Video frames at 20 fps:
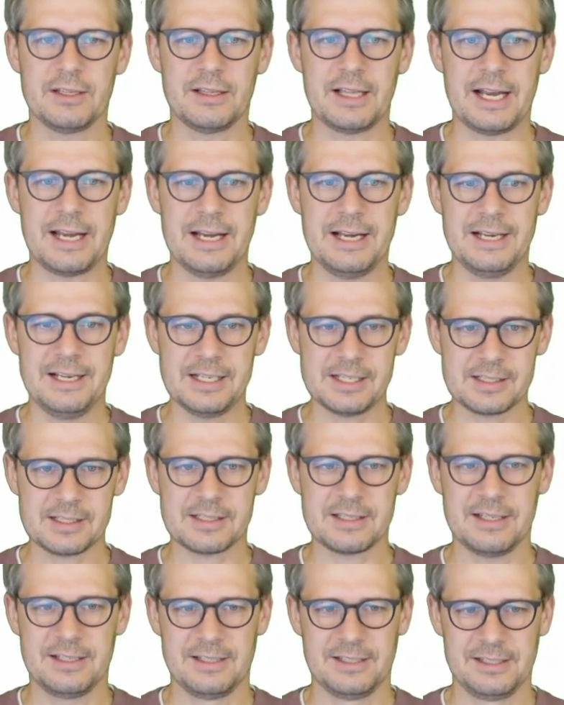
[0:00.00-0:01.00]
that
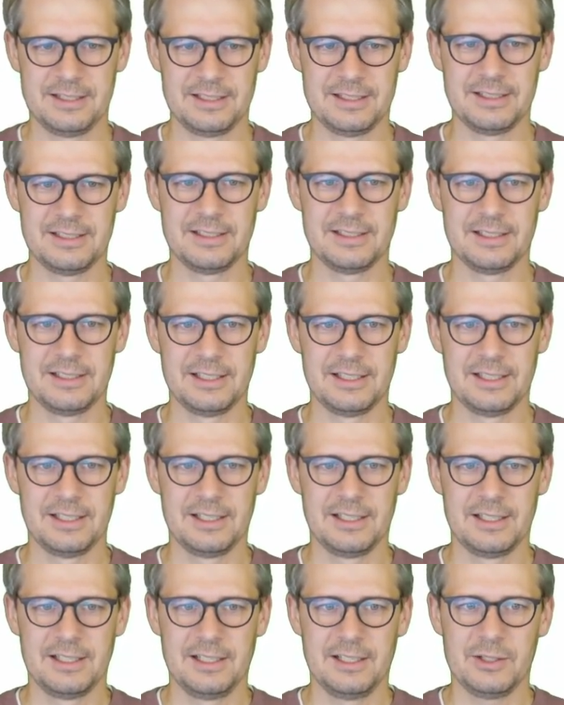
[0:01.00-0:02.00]
list.
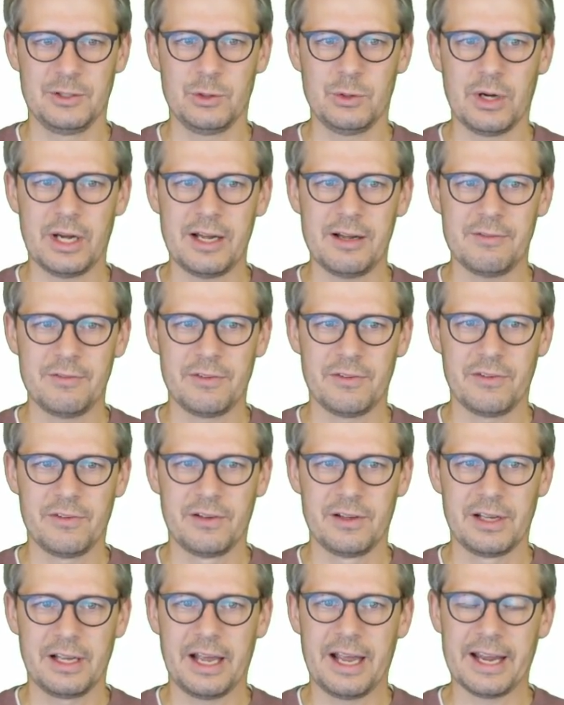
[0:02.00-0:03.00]
You have,
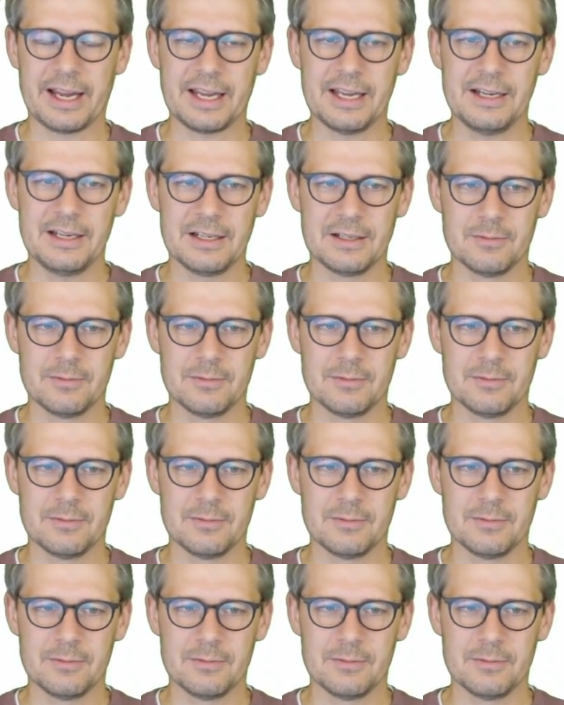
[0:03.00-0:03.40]
again,